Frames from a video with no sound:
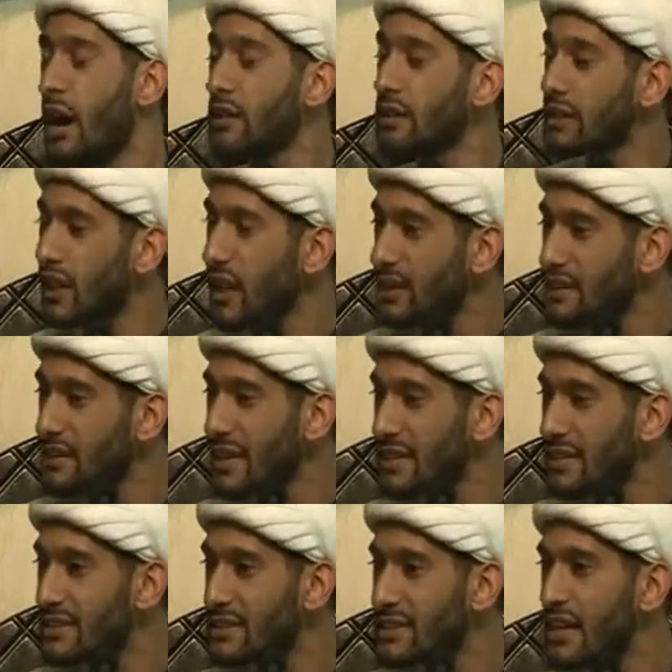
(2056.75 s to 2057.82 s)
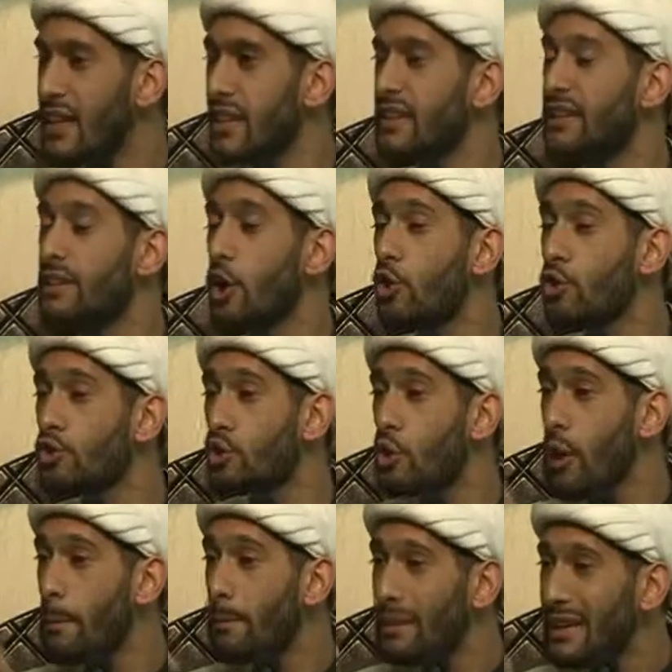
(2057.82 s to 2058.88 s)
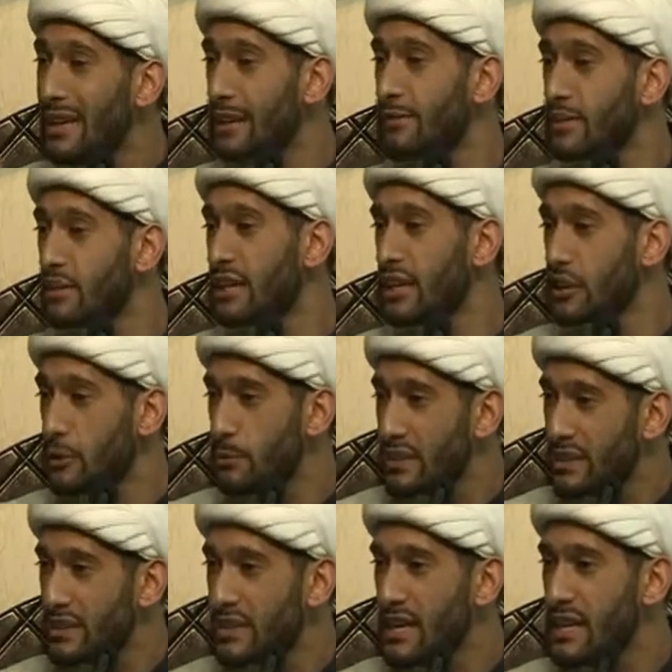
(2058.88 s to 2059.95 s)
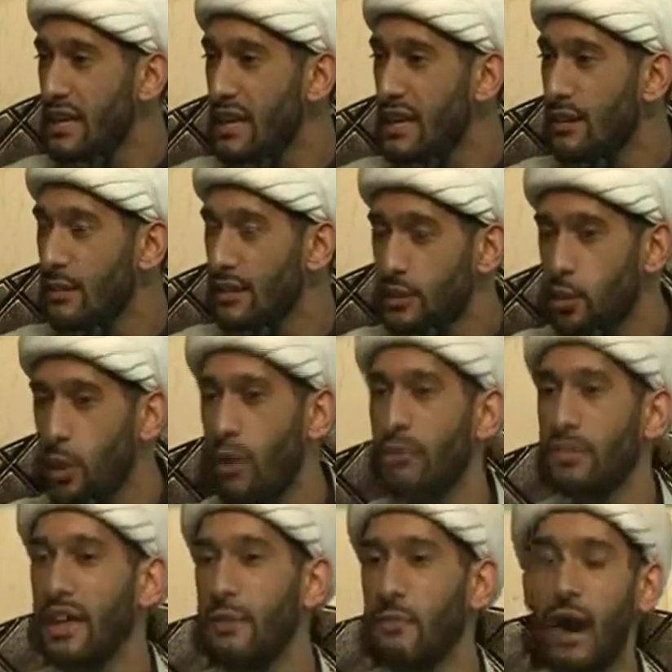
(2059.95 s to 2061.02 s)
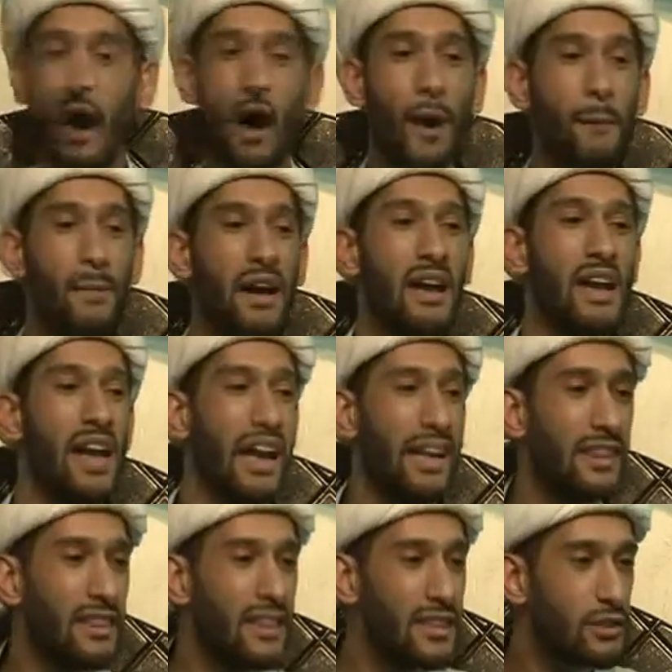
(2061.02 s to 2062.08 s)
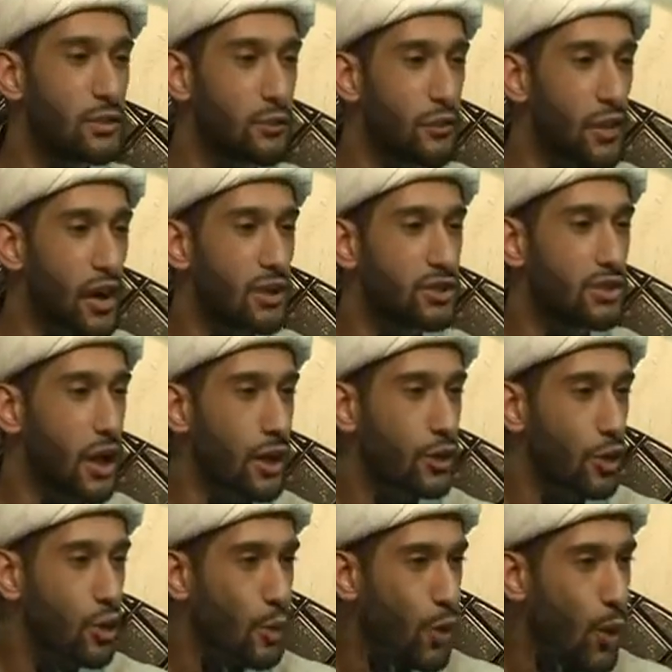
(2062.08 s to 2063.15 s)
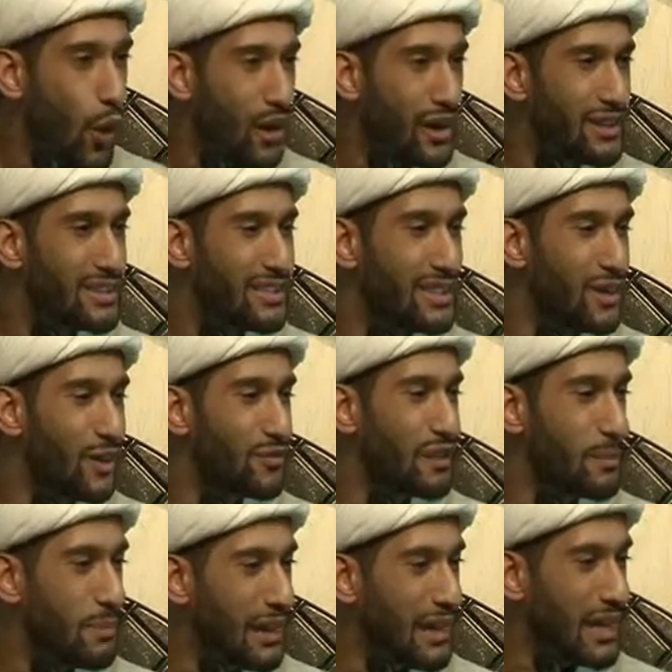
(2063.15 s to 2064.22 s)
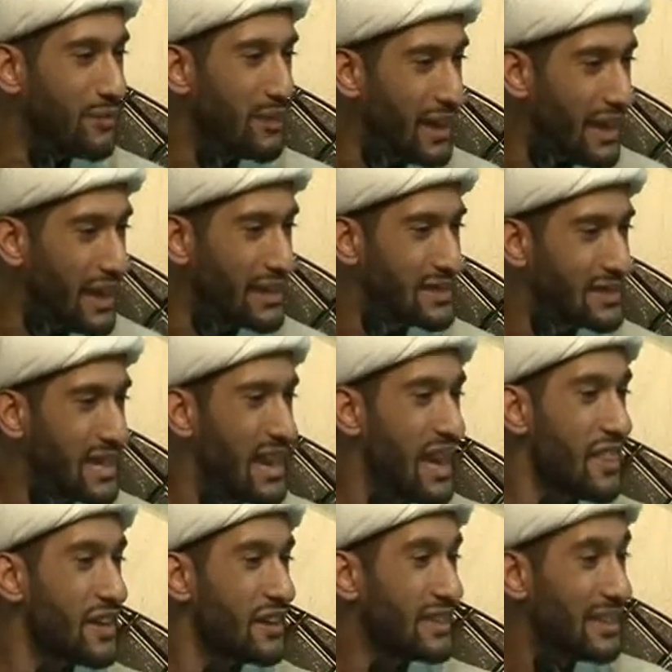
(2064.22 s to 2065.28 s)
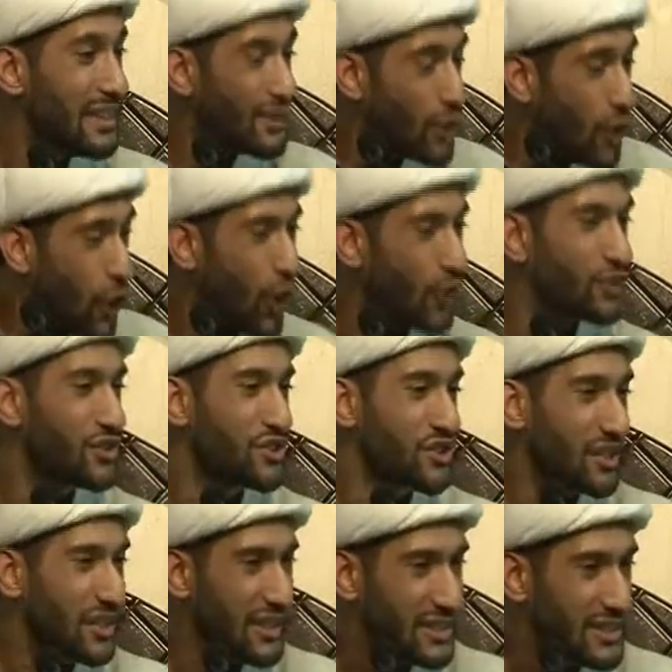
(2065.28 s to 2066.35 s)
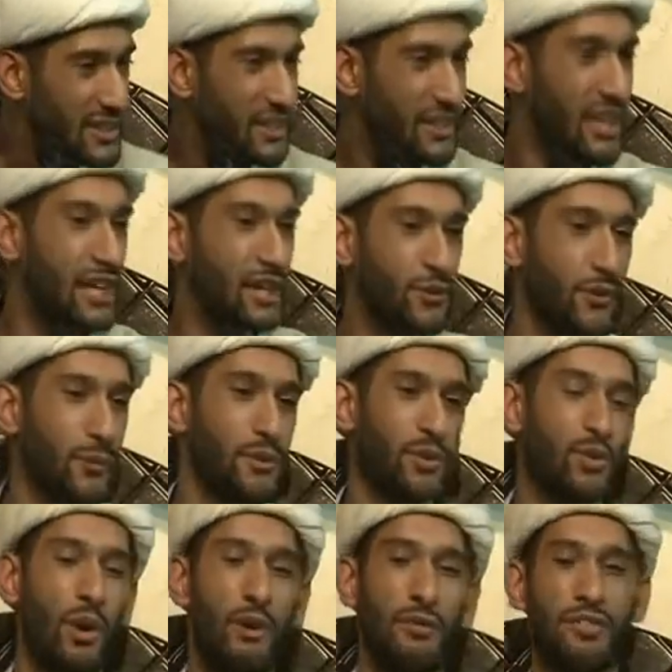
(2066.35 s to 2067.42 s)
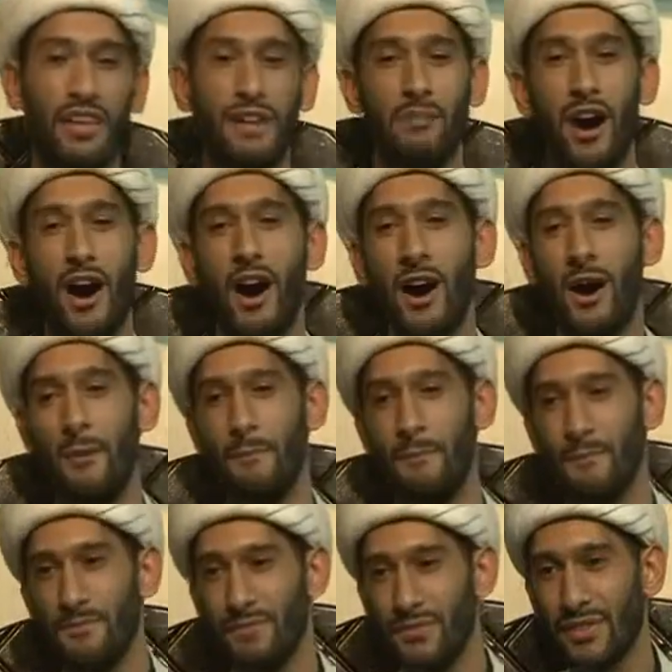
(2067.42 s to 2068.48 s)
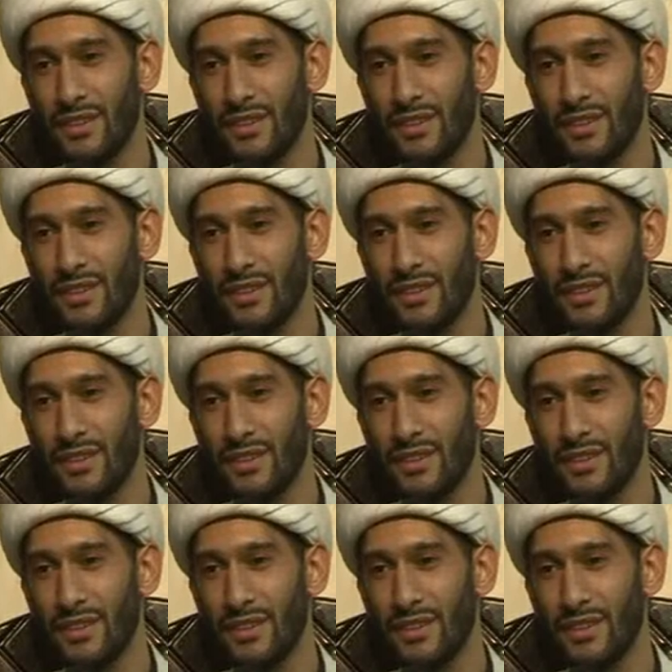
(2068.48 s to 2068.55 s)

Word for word: Allah says that those who are believers, they should be seeking the 12th Imam. In this verse, a quality of the believer is that he constantly seeks from the 12th Imam.